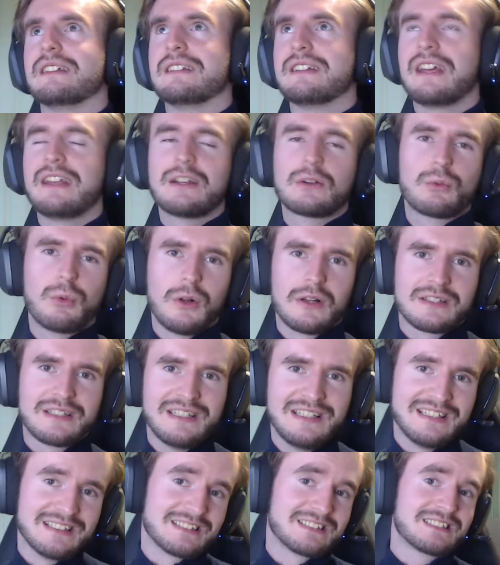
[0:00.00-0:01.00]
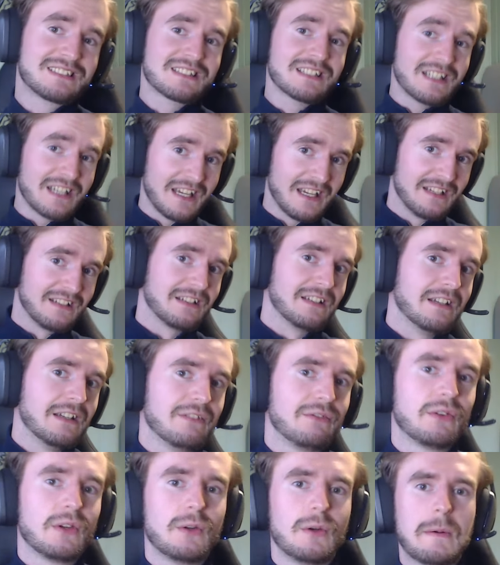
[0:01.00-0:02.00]
Data quality is king.
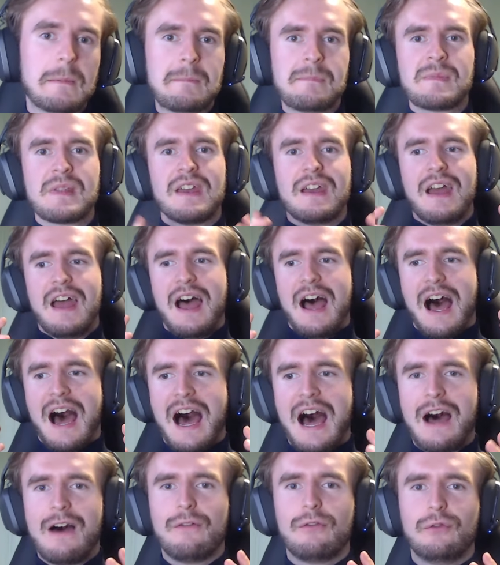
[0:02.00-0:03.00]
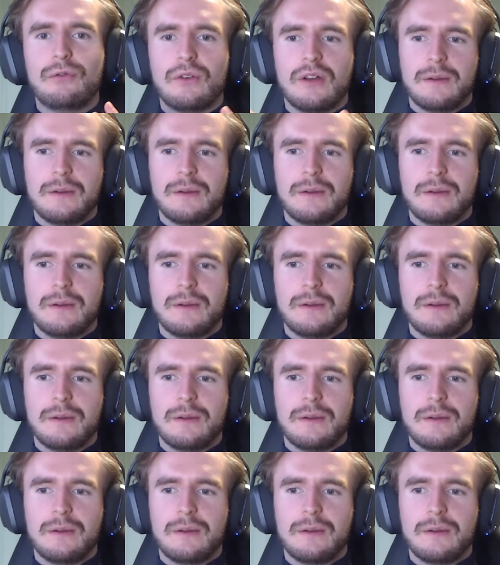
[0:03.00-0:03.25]
If you have